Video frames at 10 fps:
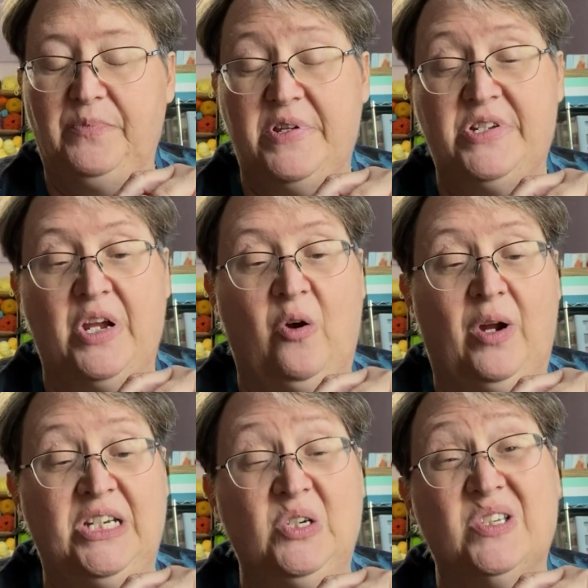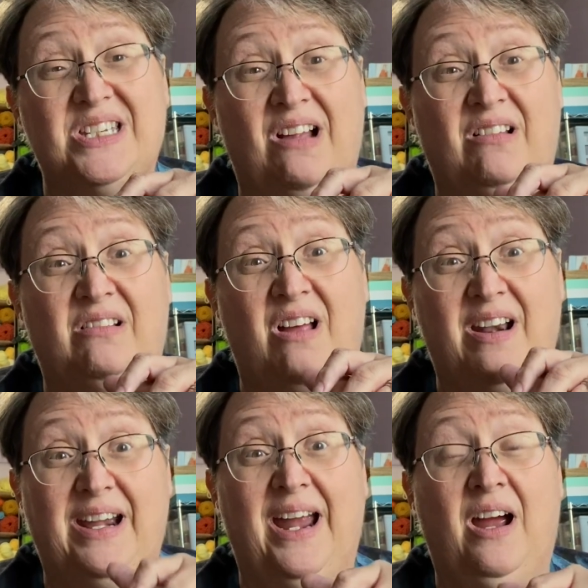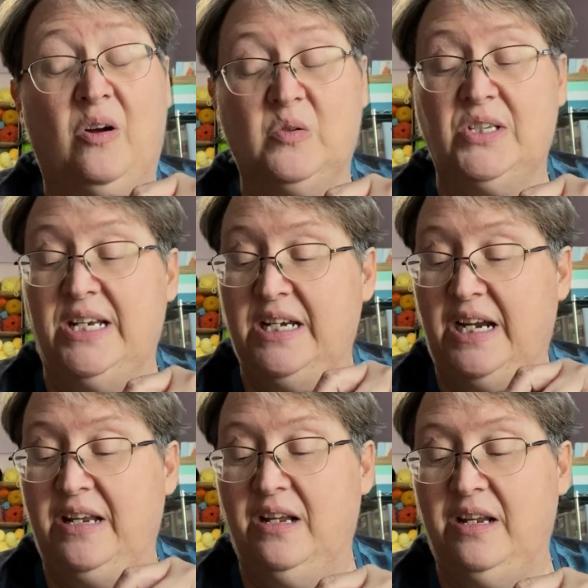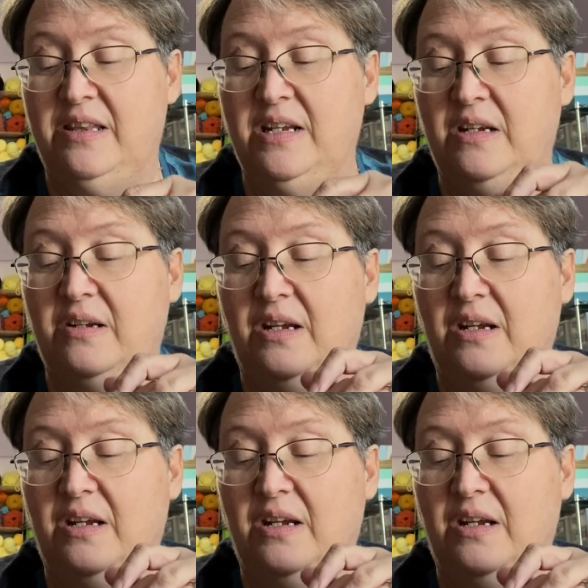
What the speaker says: so I do sell a lot of cows, and I think